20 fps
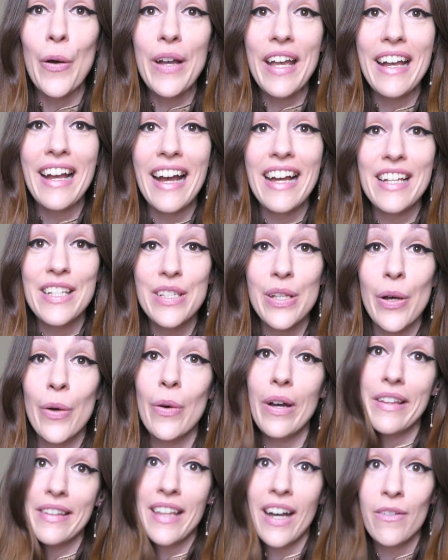okay guys,
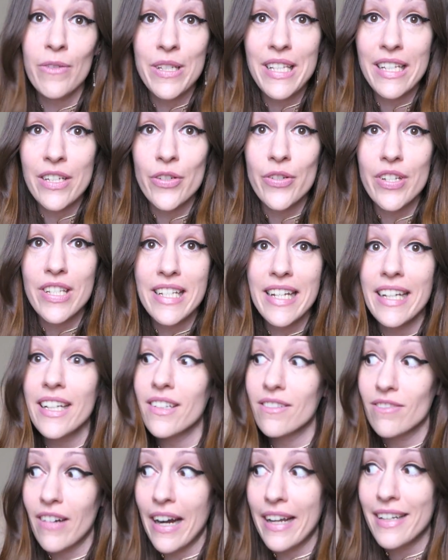so that was
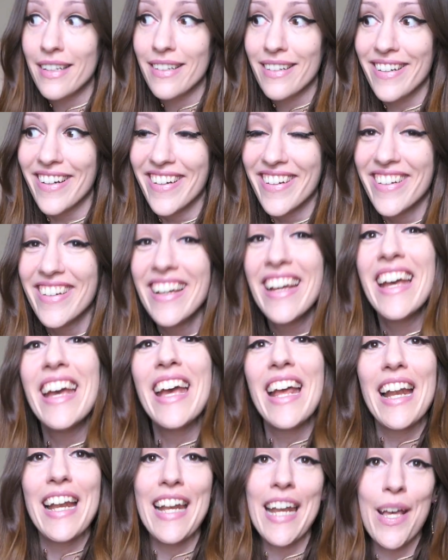interesting, right?
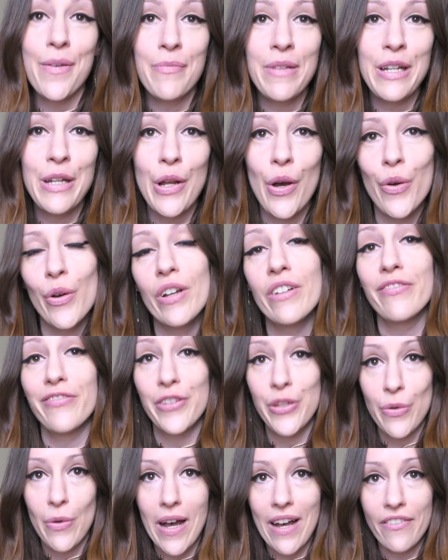Let me know
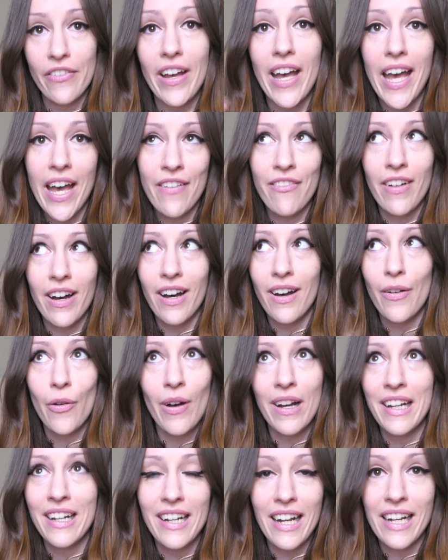if you have ever
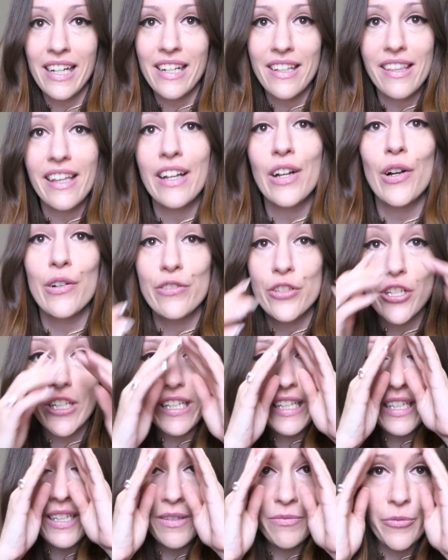ordered anything of
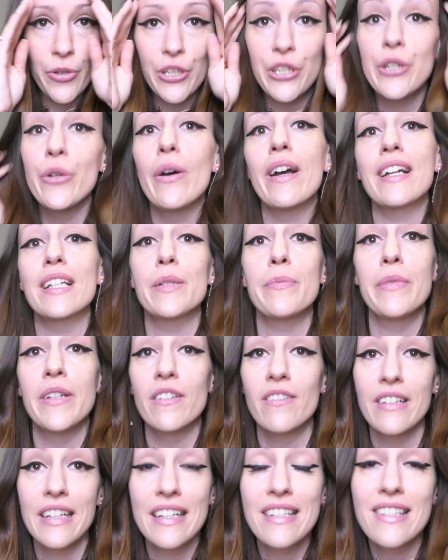Shein and what your
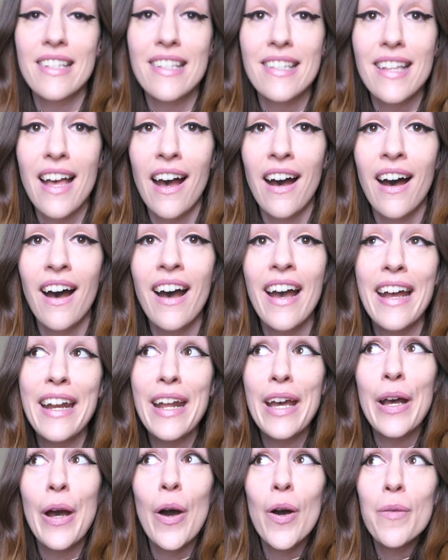experiences are.
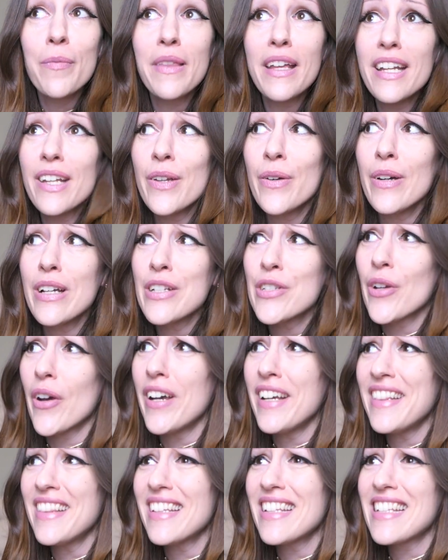And I hope that you enjoyed
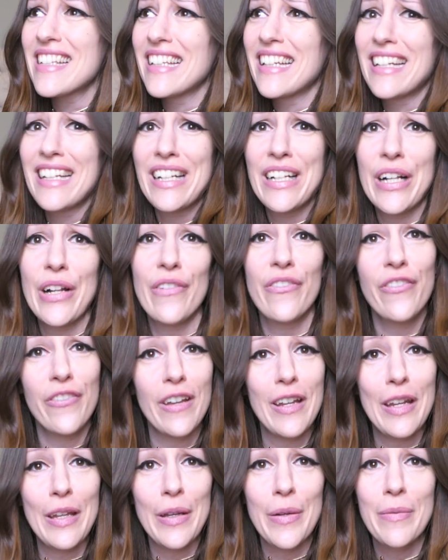this little
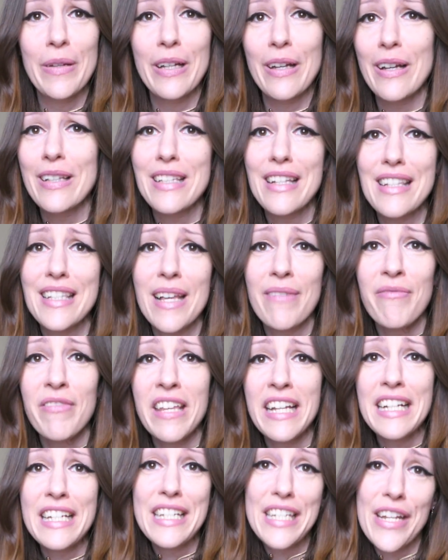video because it's
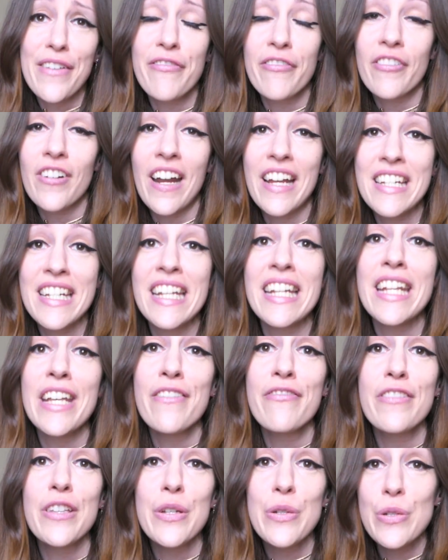something different. And
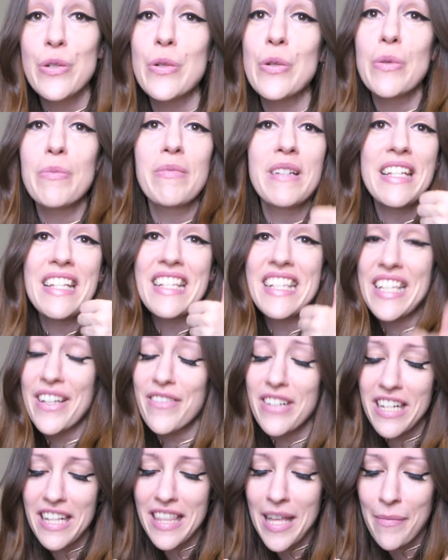if you do, please
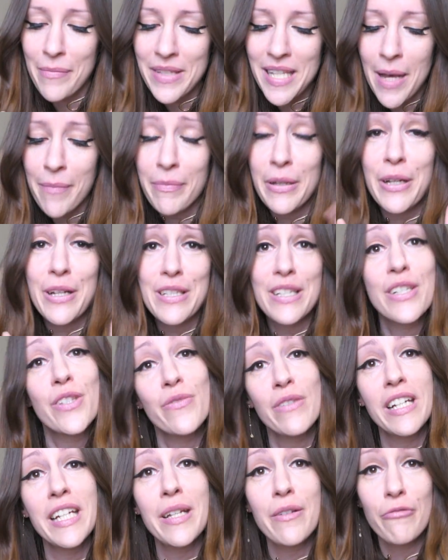give it a thumbs up because
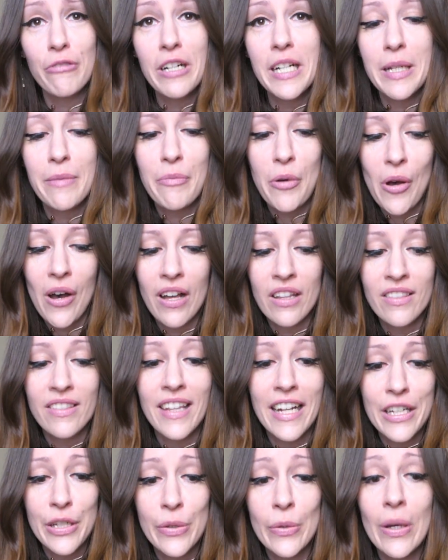it's really, really important
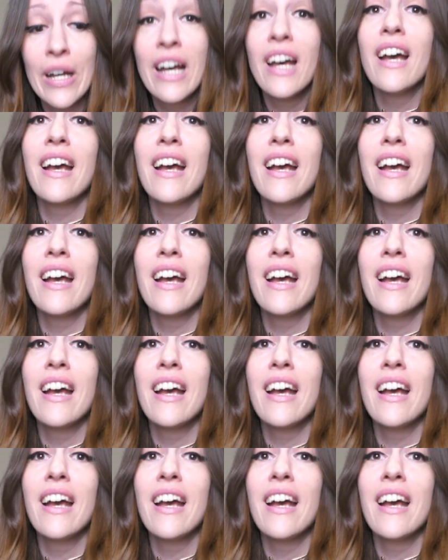that you